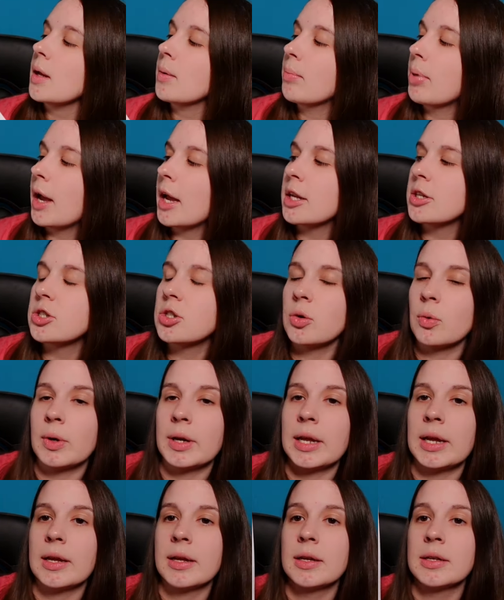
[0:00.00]
Page
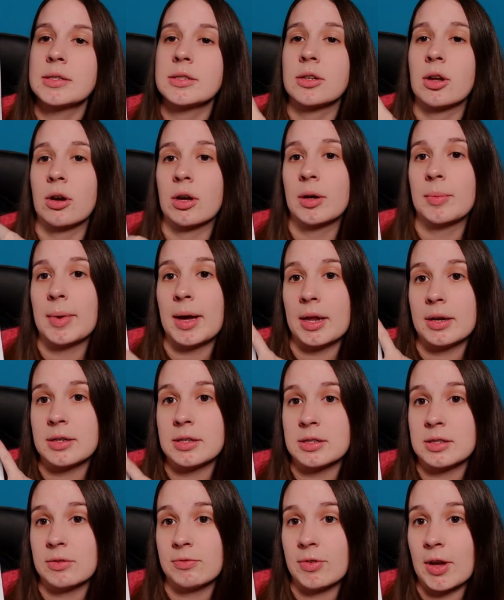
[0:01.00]
20 is talking about
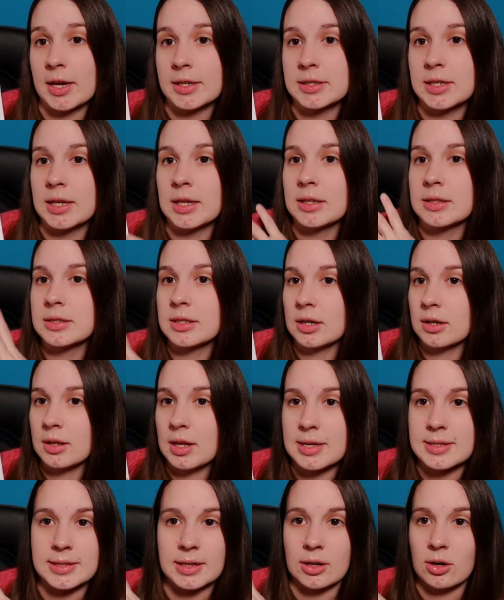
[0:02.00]
disinfecting,
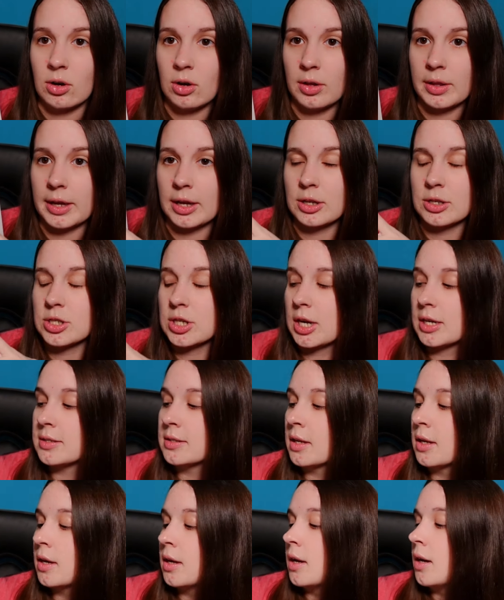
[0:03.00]
sterilizing, all that good jazz.